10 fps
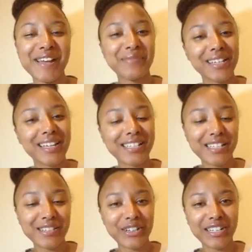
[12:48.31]
Because if
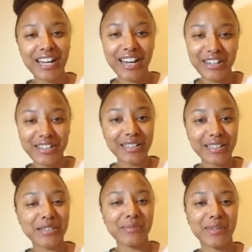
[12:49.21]
you're going to earn it,
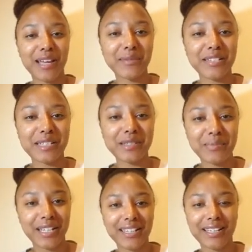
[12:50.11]
you should be able to
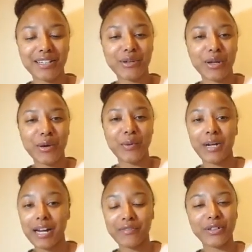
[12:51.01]
spend it,
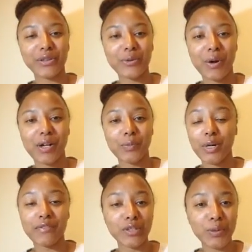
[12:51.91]
wherever you
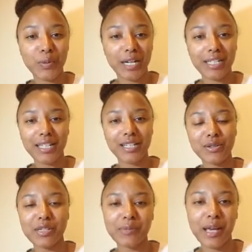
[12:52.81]
want, and
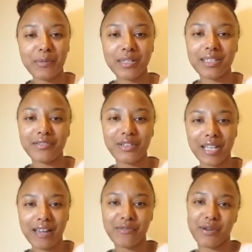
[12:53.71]
you should be able to live your
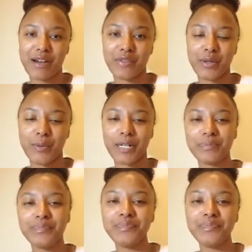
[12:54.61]
life wherever you want.